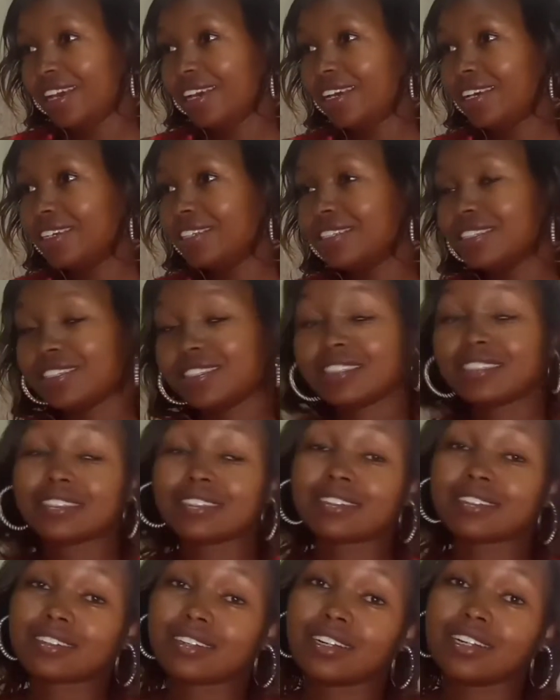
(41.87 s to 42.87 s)
and it's
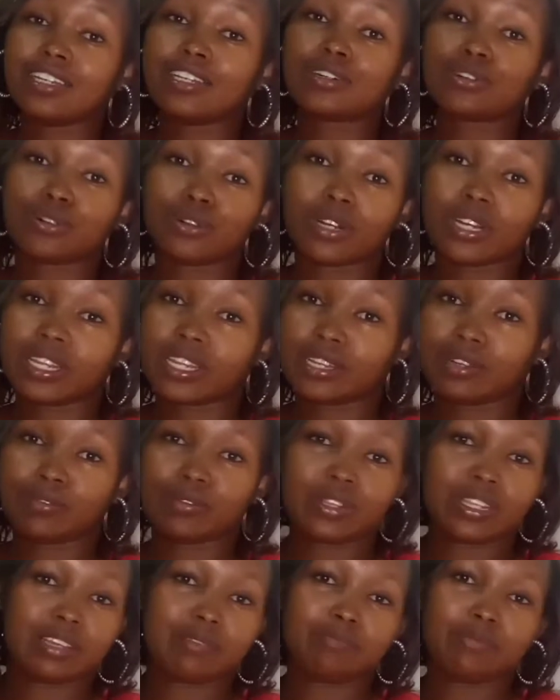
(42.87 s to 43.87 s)
really rolling
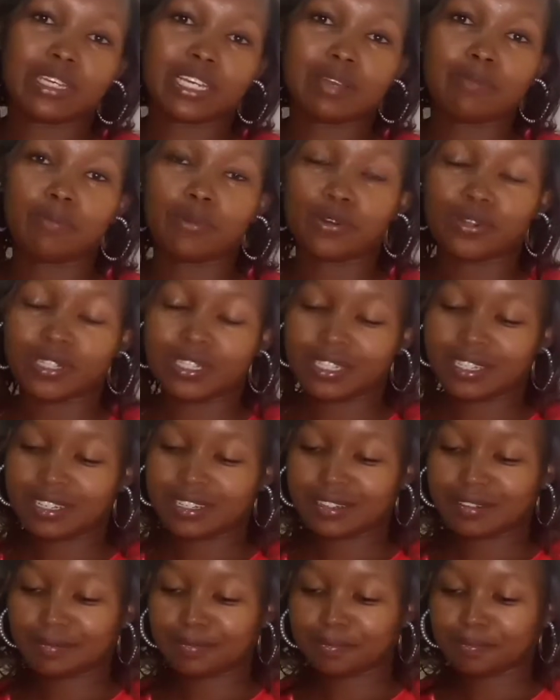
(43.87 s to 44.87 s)
with the big
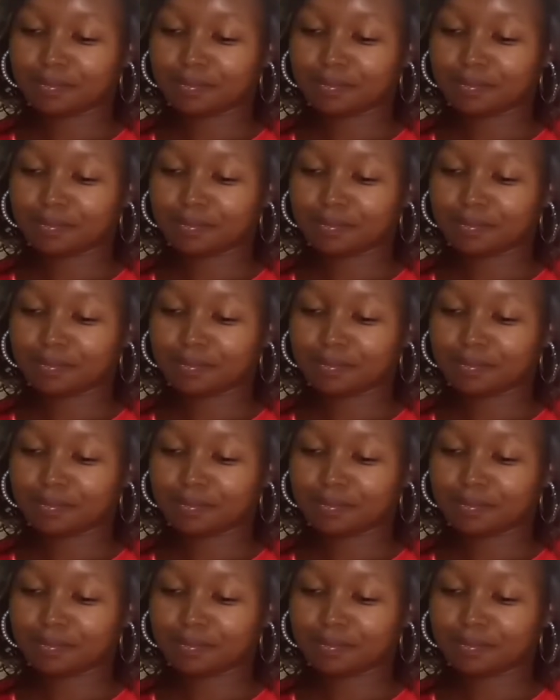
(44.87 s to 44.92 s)
boys.